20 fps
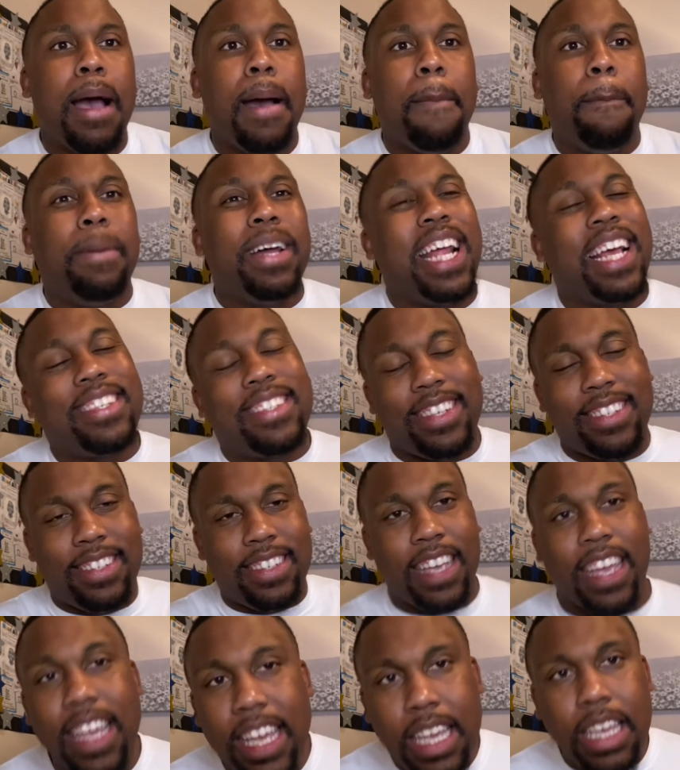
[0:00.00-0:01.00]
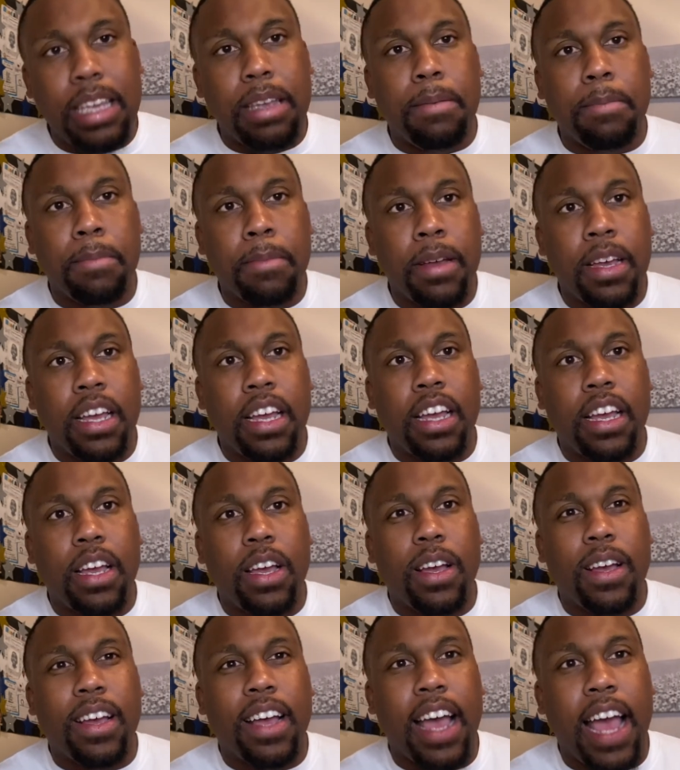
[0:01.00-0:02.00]
But as a team,
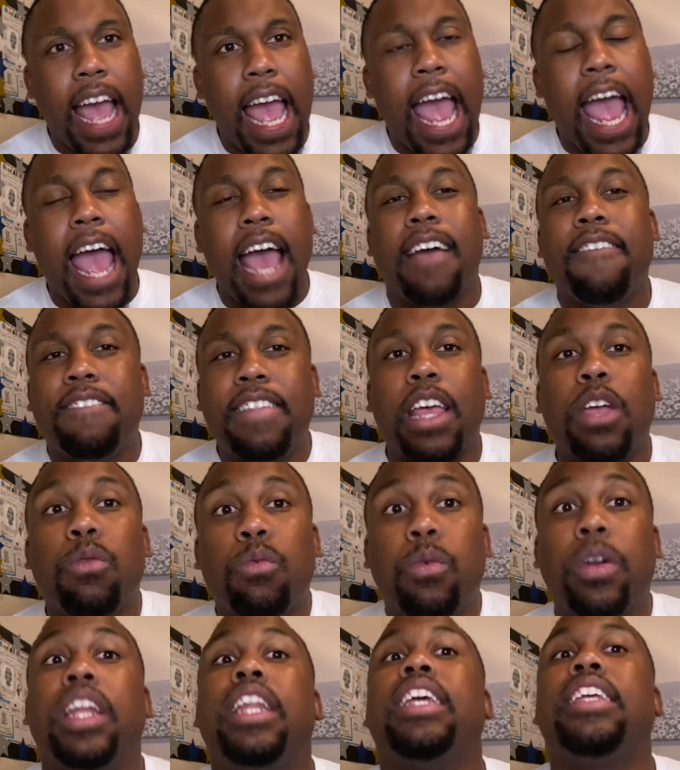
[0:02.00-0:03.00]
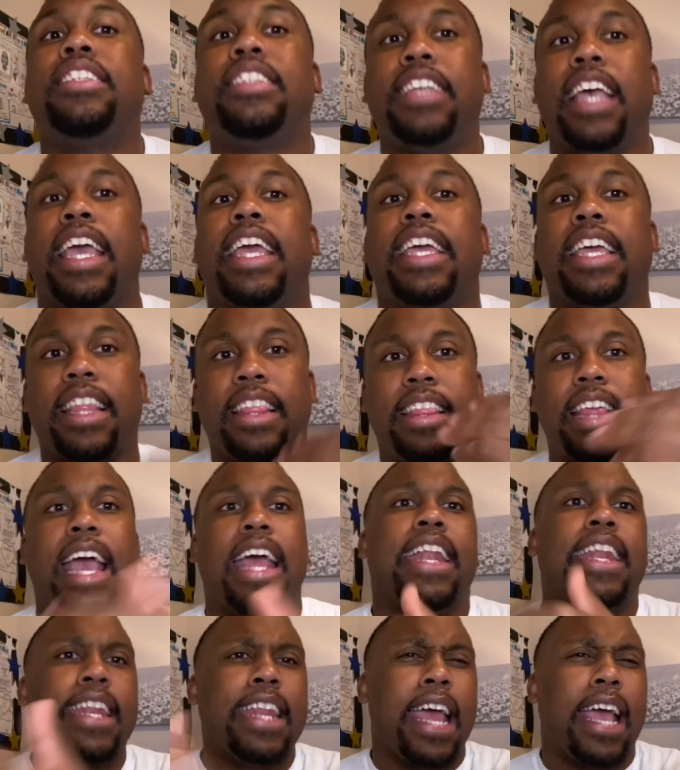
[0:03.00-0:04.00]
have they really taken
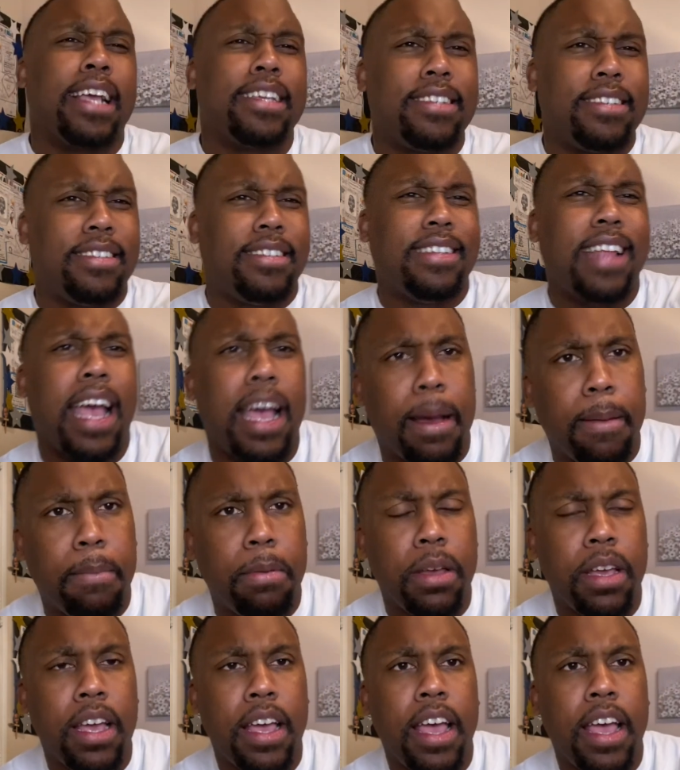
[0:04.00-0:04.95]
that next step?